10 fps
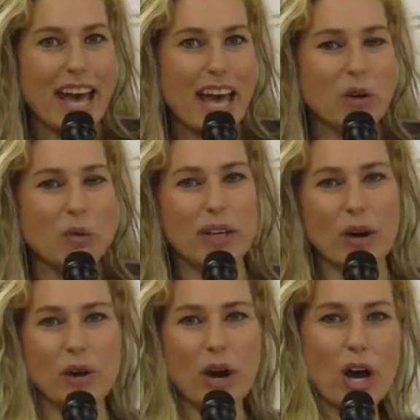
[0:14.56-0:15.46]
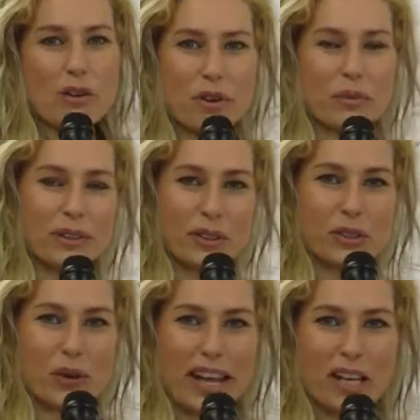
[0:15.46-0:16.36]
and we're going over with the
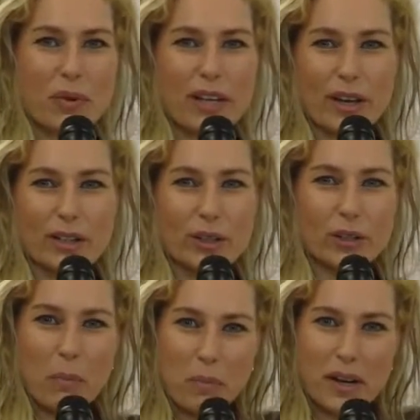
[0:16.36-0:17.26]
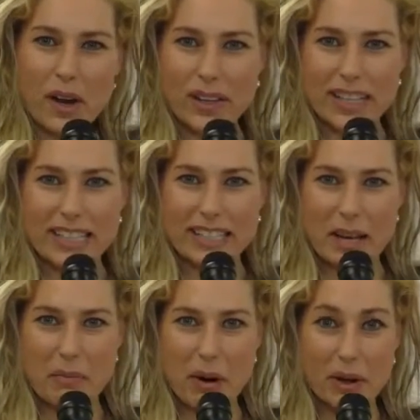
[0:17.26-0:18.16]
train. We're going to Copenhagen in
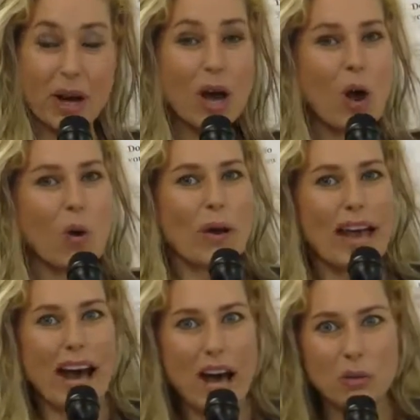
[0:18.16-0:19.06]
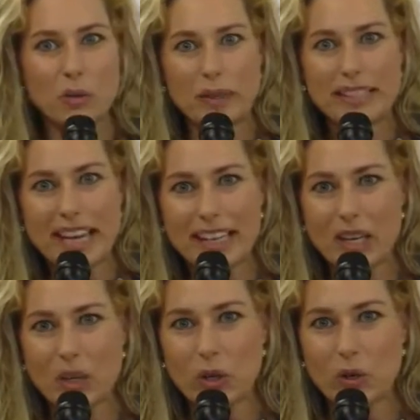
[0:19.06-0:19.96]
Denmark, where I will be
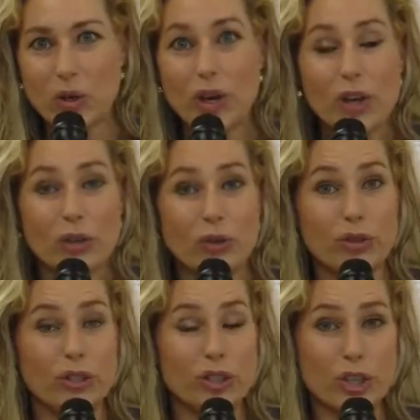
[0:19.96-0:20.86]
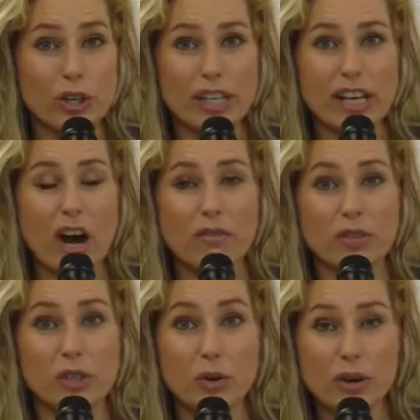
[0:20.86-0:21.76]
taking you through the journey of
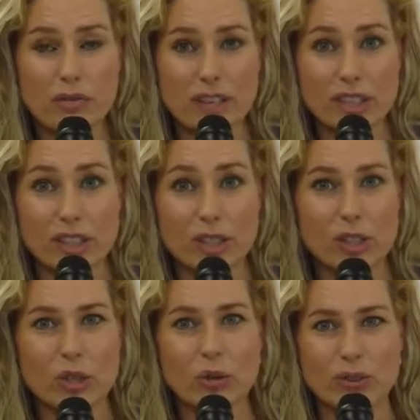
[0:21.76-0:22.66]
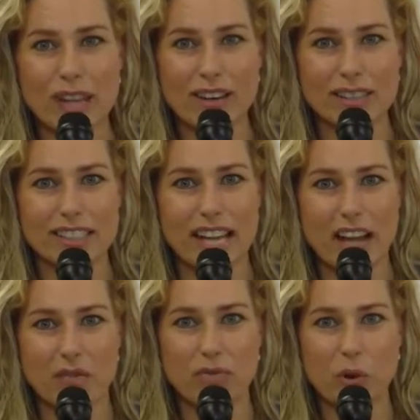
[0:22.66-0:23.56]
Eurovision
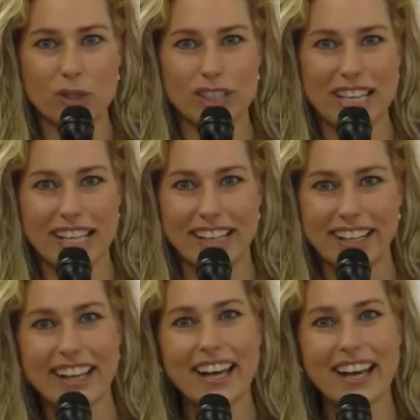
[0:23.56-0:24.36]
2014.